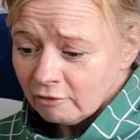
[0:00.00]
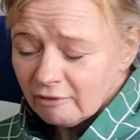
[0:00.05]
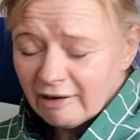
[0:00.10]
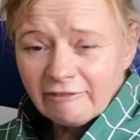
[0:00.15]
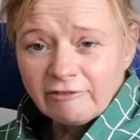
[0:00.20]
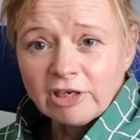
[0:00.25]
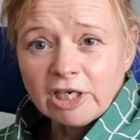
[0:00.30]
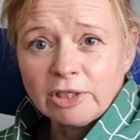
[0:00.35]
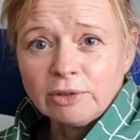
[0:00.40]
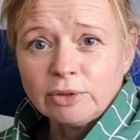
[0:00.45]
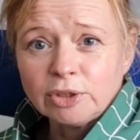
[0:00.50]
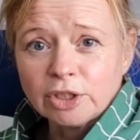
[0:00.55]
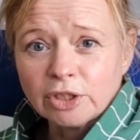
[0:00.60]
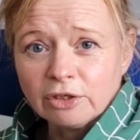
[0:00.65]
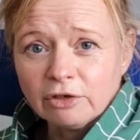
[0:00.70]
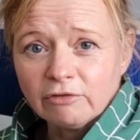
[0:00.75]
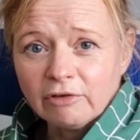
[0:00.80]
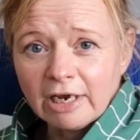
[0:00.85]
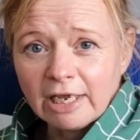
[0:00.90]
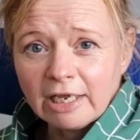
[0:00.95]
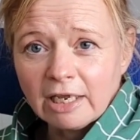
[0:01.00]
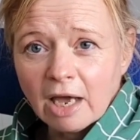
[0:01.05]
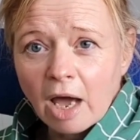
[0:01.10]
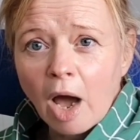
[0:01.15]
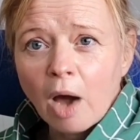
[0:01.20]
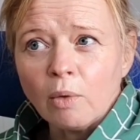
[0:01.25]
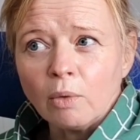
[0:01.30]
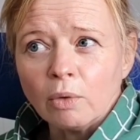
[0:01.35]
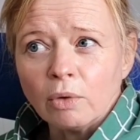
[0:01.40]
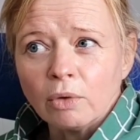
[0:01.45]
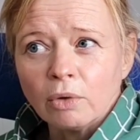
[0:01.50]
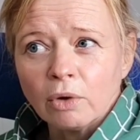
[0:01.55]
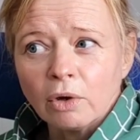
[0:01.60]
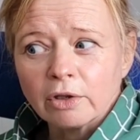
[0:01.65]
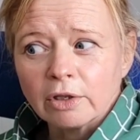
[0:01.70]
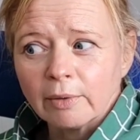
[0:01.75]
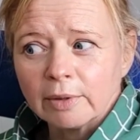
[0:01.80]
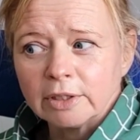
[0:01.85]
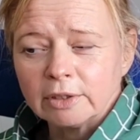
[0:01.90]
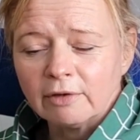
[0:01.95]
revolutionary. Oh,
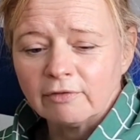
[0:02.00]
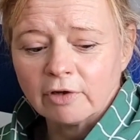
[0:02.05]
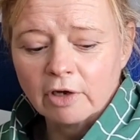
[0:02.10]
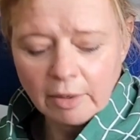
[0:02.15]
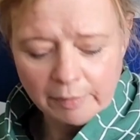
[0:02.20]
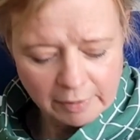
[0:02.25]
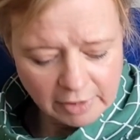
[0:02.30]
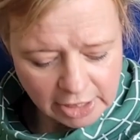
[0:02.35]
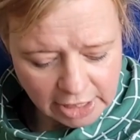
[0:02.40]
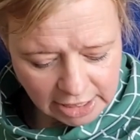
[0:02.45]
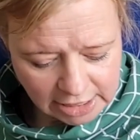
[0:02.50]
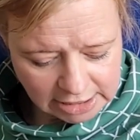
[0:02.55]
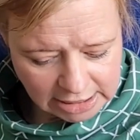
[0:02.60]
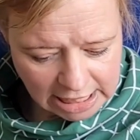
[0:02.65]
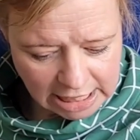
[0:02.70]
although I do have a couple of things